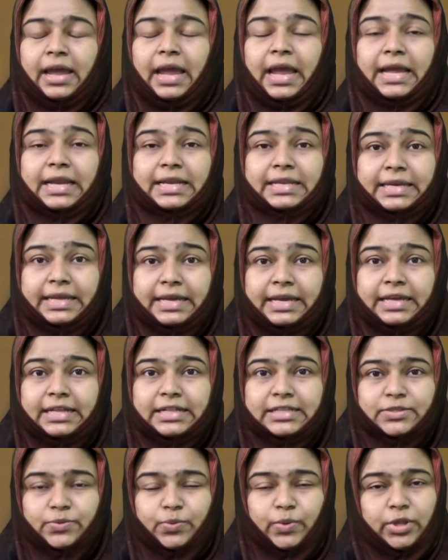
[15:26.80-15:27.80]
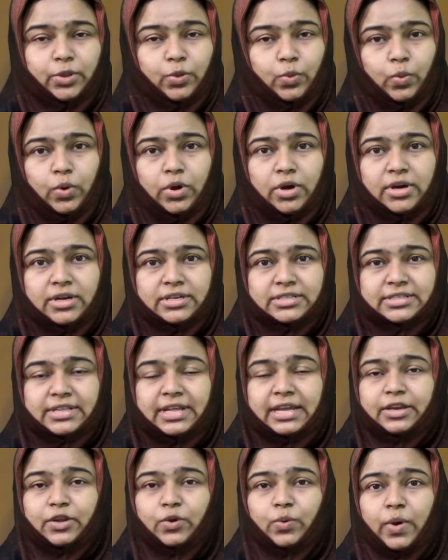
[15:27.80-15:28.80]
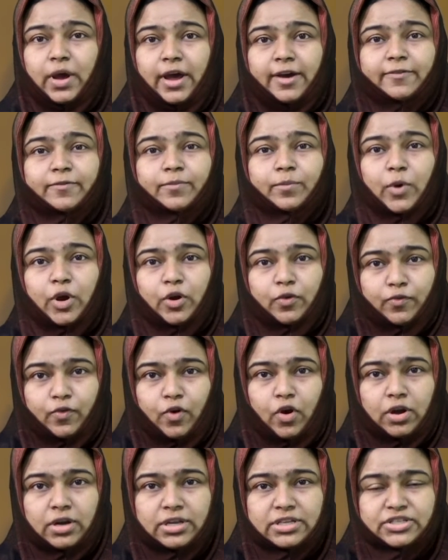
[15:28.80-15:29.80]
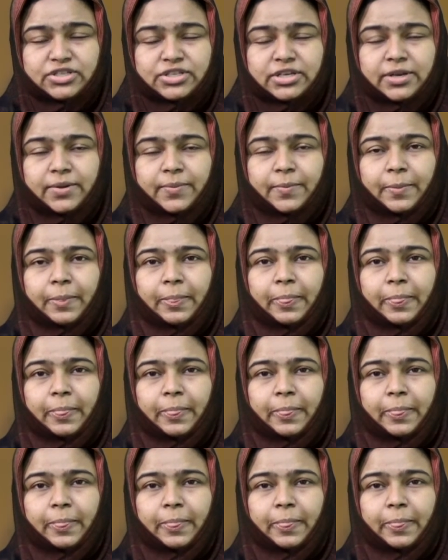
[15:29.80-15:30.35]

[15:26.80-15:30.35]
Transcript: It deals with words, then you have morphology.